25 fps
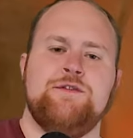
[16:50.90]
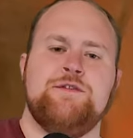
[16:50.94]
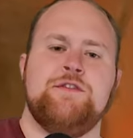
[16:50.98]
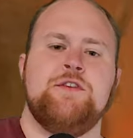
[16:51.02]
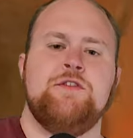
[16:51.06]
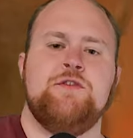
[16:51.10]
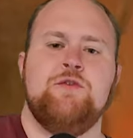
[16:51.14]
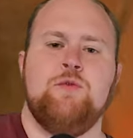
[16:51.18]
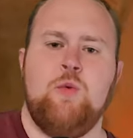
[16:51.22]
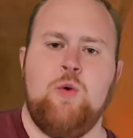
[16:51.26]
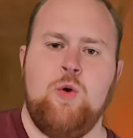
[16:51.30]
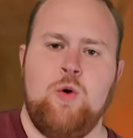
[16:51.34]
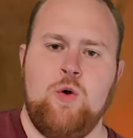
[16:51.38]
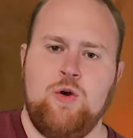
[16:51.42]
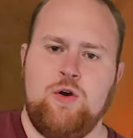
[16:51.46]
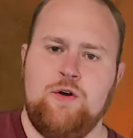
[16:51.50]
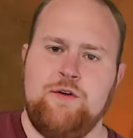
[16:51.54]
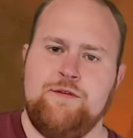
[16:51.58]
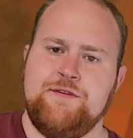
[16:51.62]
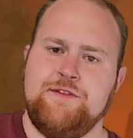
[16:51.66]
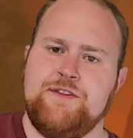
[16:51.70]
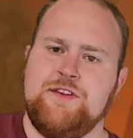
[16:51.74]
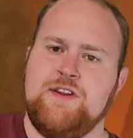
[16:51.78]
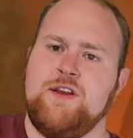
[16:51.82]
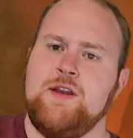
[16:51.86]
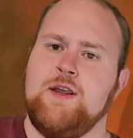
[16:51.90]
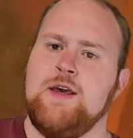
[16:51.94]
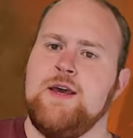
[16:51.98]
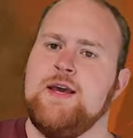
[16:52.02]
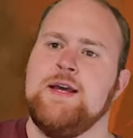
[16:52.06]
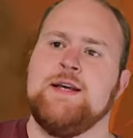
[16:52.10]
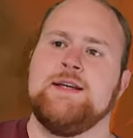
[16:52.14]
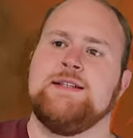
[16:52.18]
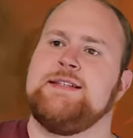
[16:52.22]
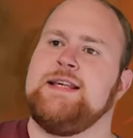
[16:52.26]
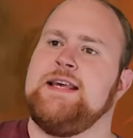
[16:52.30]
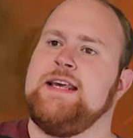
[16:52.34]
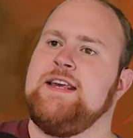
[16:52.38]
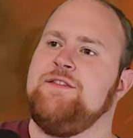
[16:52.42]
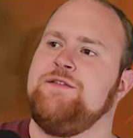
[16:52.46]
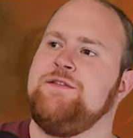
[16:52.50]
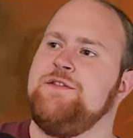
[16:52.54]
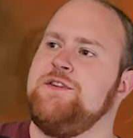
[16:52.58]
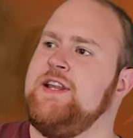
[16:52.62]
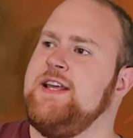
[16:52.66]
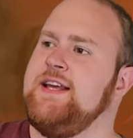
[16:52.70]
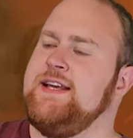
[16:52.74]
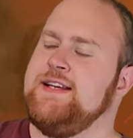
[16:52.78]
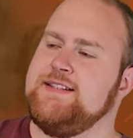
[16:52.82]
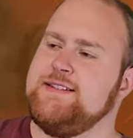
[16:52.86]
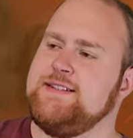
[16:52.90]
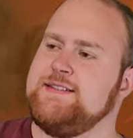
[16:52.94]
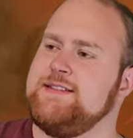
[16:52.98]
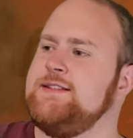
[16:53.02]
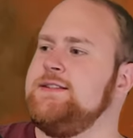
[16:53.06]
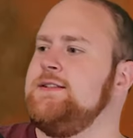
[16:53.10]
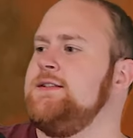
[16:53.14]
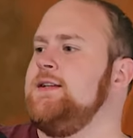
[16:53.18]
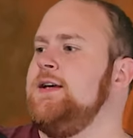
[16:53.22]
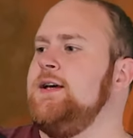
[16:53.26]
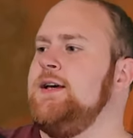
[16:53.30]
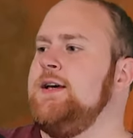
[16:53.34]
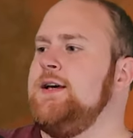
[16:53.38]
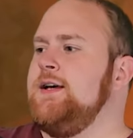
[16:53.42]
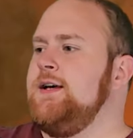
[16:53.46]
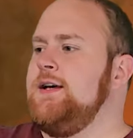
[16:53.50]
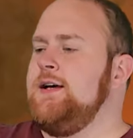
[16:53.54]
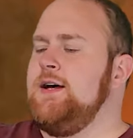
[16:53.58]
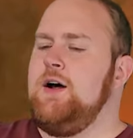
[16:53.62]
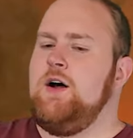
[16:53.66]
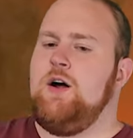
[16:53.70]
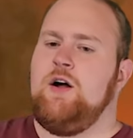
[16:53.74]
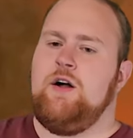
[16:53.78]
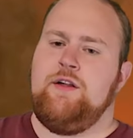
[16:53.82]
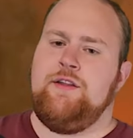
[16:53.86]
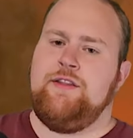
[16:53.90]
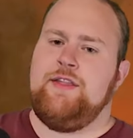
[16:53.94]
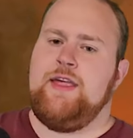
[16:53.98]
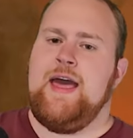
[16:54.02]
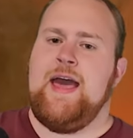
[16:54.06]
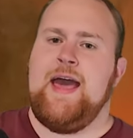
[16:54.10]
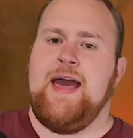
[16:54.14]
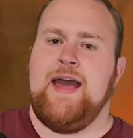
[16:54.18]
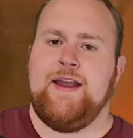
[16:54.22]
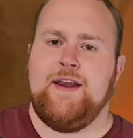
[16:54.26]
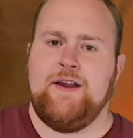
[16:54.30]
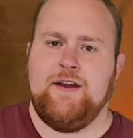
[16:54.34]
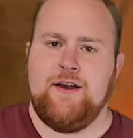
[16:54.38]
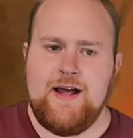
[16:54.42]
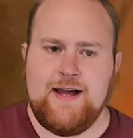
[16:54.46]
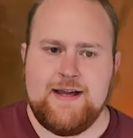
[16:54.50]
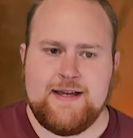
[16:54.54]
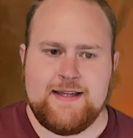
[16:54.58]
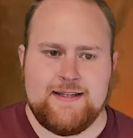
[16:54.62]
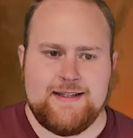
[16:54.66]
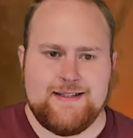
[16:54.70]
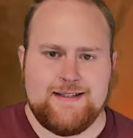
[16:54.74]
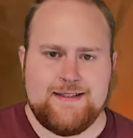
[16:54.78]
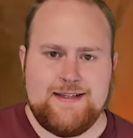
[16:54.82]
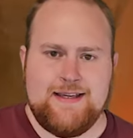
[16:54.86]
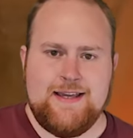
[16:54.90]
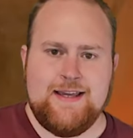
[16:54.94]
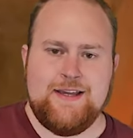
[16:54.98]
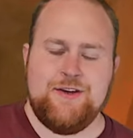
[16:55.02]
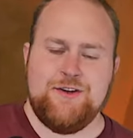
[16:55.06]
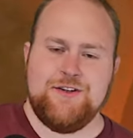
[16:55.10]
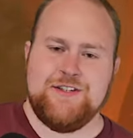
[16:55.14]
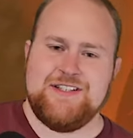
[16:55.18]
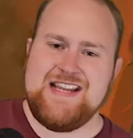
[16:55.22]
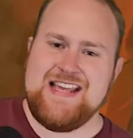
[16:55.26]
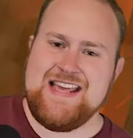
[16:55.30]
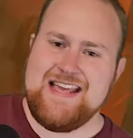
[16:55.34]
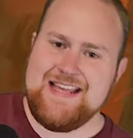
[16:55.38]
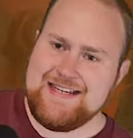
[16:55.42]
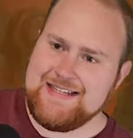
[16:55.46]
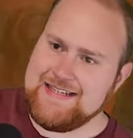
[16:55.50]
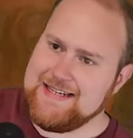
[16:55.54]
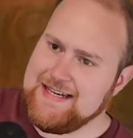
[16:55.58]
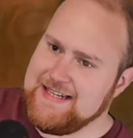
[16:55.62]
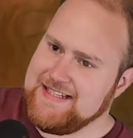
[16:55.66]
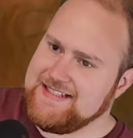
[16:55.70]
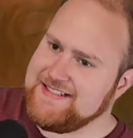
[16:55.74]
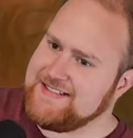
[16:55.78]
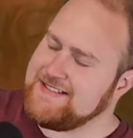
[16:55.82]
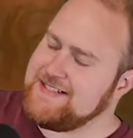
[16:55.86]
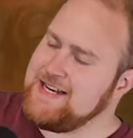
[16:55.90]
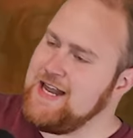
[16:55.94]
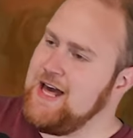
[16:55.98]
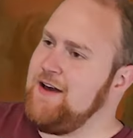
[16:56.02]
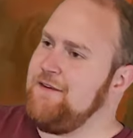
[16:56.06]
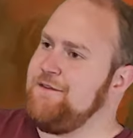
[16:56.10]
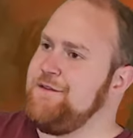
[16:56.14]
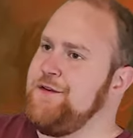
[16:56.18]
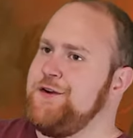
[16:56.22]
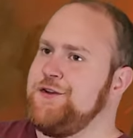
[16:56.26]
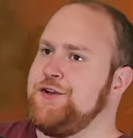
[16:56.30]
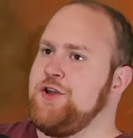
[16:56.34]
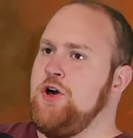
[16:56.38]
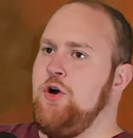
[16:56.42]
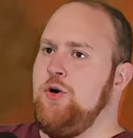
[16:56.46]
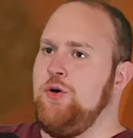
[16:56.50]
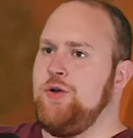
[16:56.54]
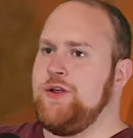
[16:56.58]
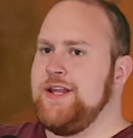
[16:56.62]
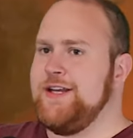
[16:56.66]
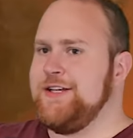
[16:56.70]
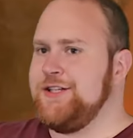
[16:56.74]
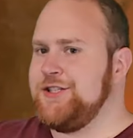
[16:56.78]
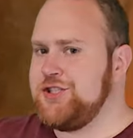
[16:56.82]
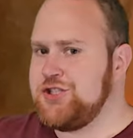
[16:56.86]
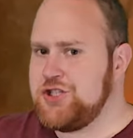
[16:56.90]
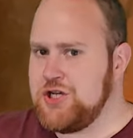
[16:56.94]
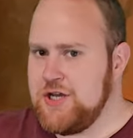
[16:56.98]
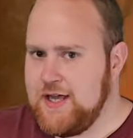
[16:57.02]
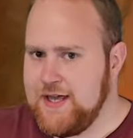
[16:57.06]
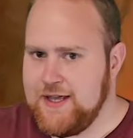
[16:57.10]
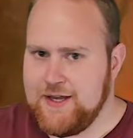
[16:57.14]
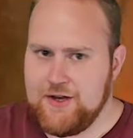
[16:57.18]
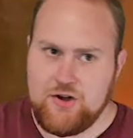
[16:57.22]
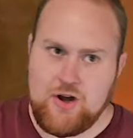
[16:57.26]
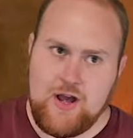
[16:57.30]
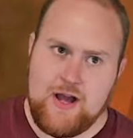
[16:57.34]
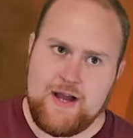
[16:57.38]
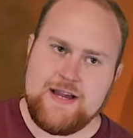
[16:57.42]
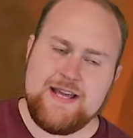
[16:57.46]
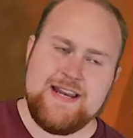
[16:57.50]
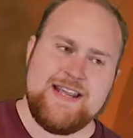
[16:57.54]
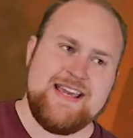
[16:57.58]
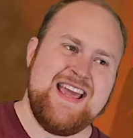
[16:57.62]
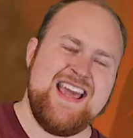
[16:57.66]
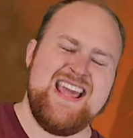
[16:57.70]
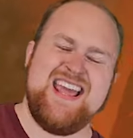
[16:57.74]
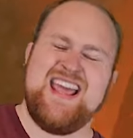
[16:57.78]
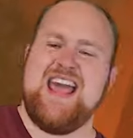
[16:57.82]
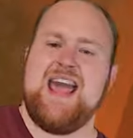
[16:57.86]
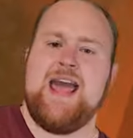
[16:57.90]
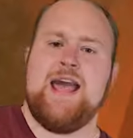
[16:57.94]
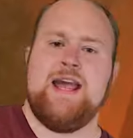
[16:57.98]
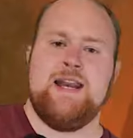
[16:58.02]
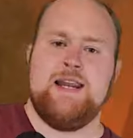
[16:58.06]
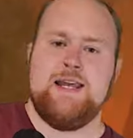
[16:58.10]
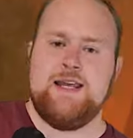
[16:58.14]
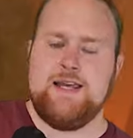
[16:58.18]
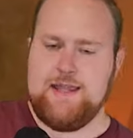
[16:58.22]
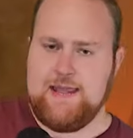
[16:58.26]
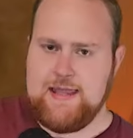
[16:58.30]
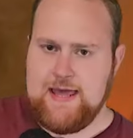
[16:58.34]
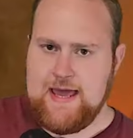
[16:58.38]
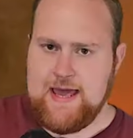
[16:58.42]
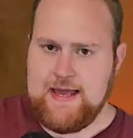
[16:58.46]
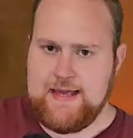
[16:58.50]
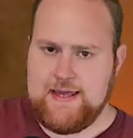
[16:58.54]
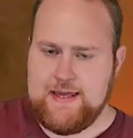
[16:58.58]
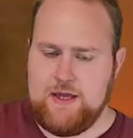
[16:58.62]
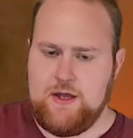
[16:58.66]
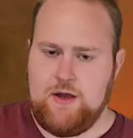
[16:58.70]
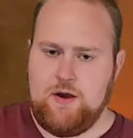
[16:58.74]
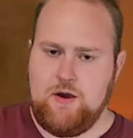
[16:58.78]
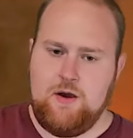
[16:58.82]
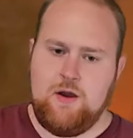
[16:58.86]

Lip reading: and dwarves and tieflings and all that. You're not going to get your D&D stuff, your Tolkien shit. You're not going to get any of that here.